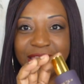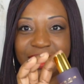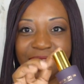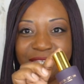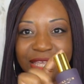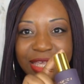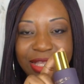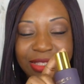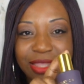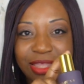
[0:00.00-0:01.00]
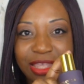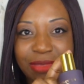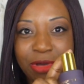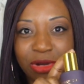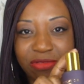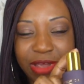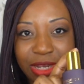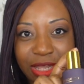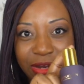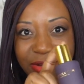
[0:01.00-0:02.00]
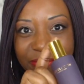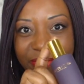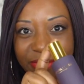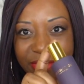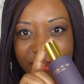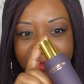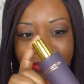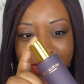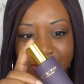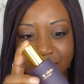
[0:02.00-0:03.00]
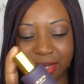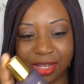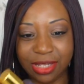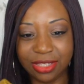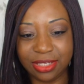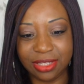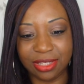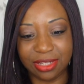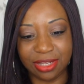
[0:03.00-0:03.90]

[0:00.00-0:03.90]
This is the bottle right here. Really nice.